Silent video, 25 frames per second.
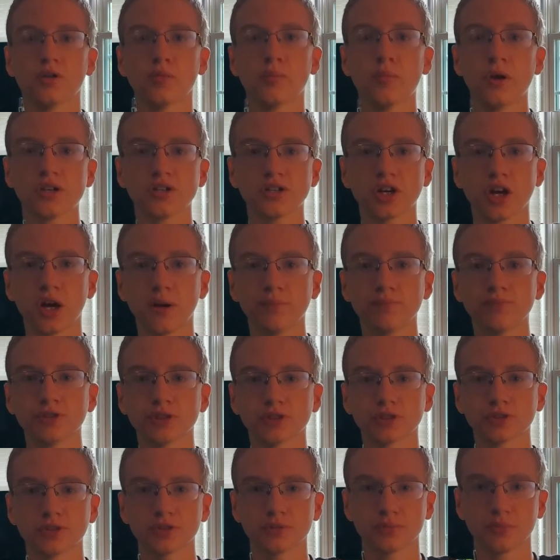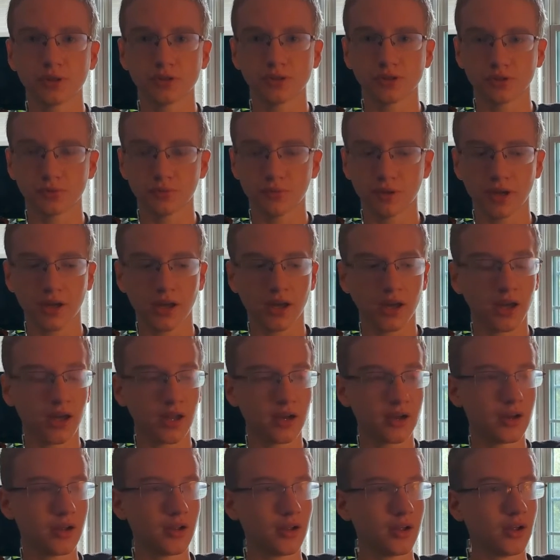mesh objects as much as we
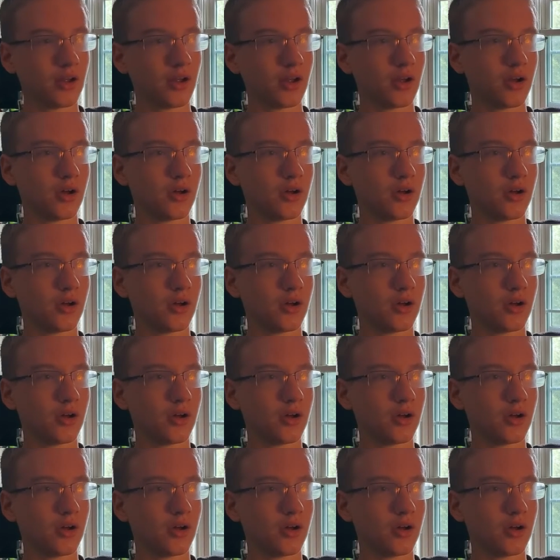can.